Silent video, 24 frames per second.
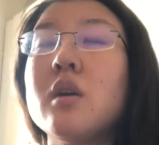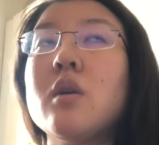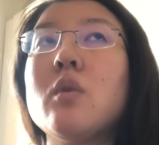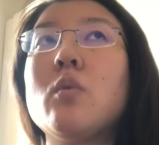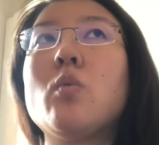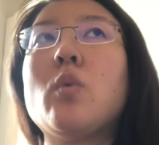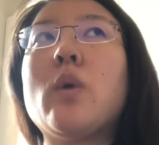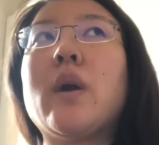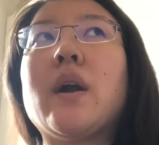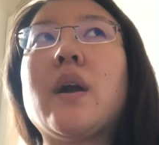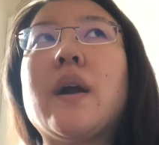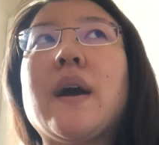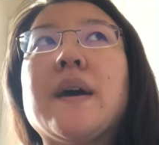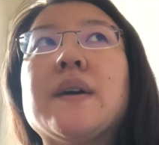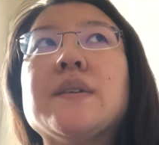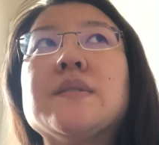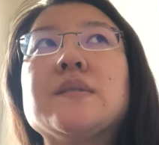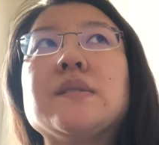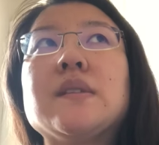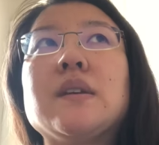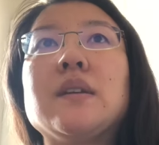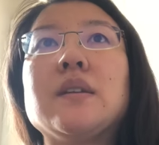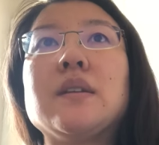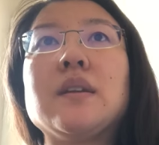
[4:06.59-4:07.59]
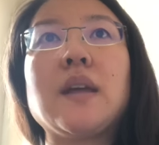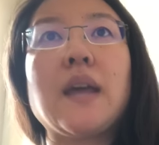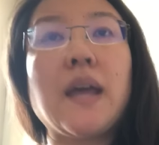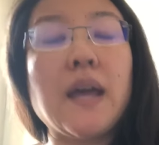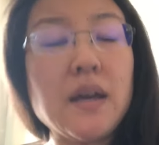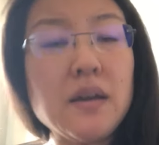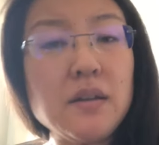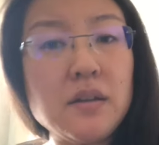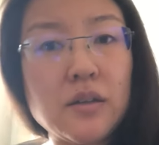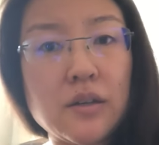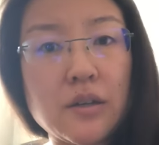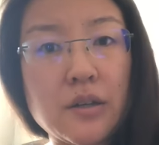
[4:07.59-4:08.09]
Whereas in
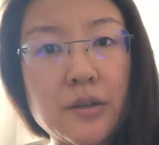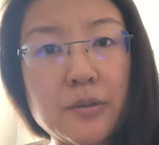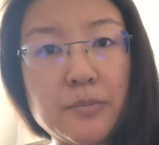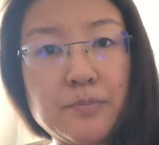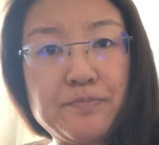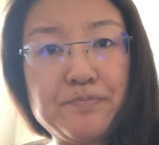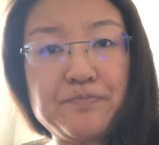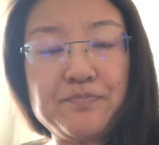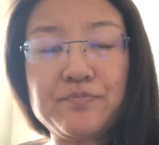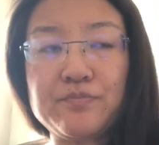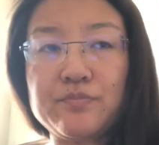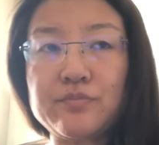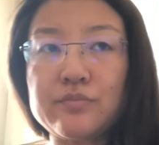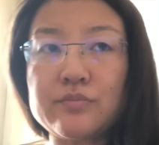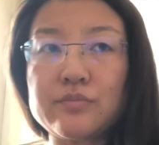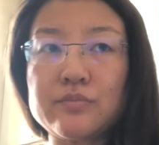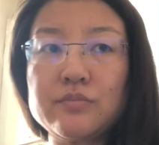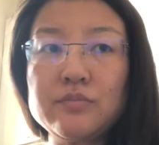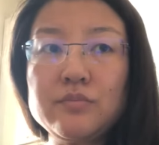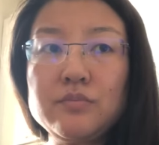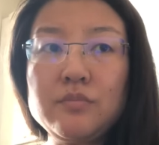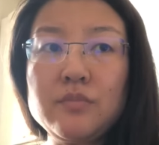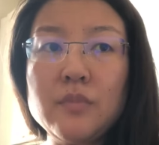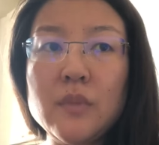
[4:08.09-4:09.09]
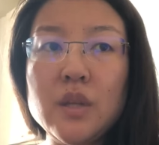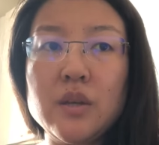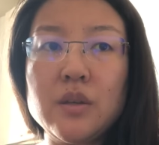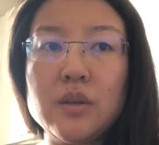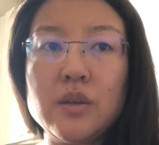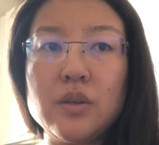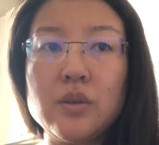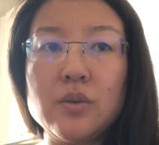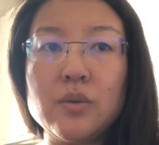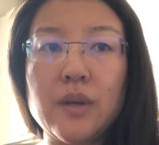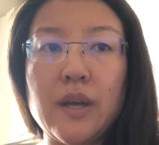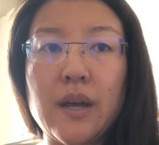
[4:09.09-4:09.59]
Canada,
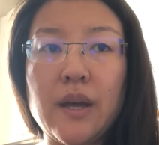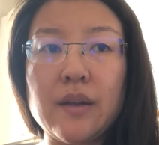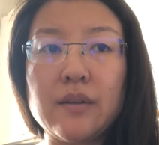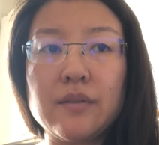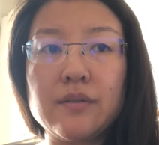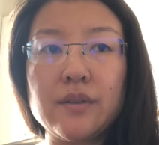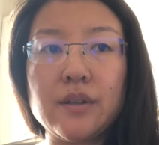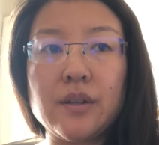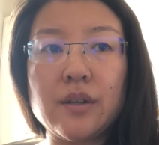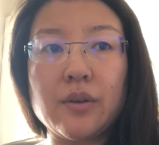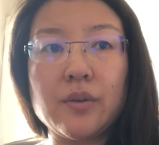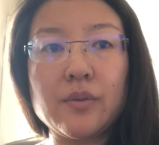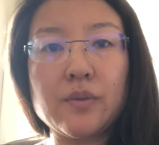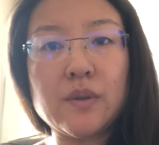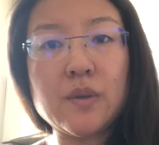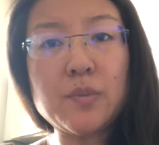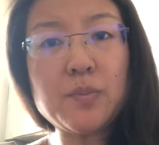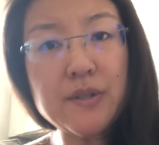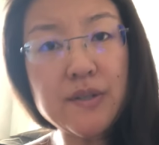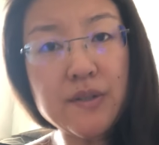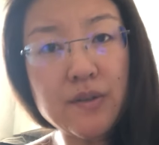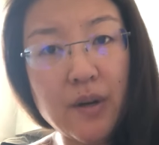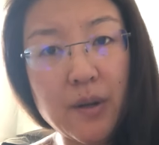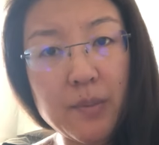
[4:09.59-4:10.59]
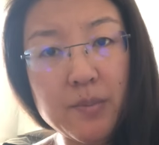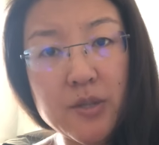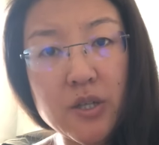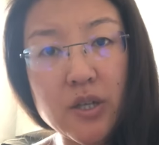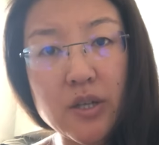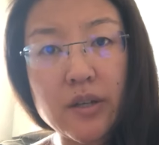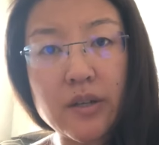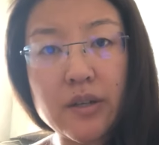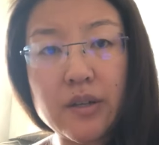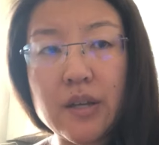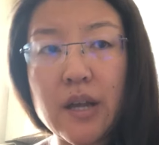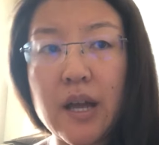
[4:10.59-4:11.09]
you get, the
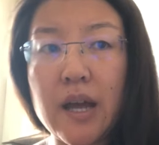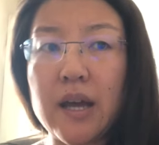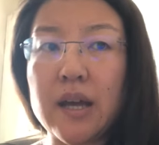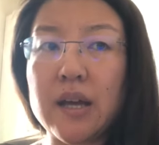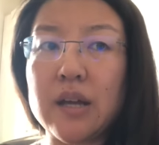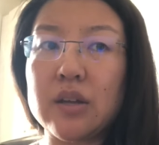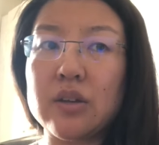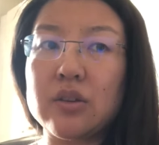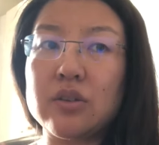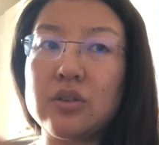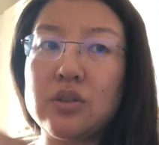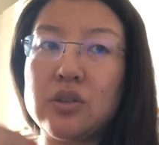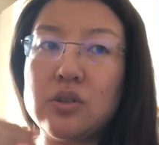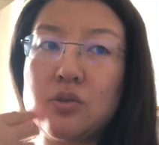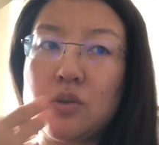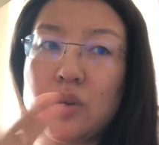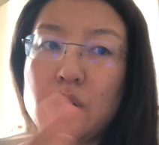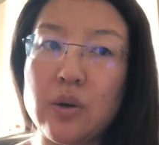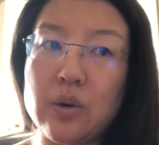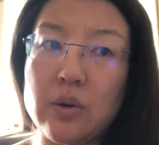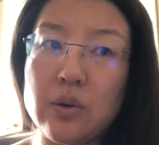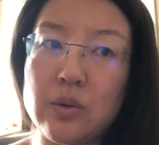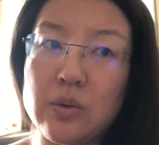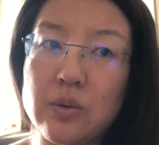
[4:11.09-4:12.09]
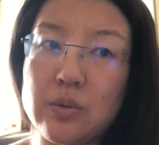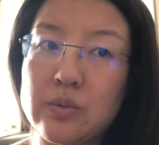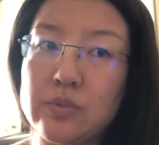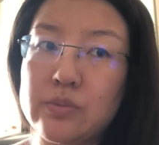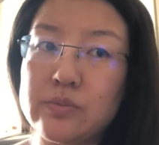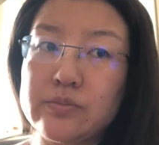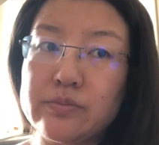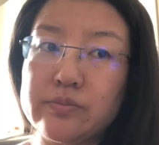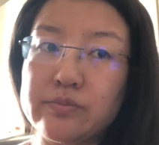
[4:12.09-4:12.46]
prescription, and you go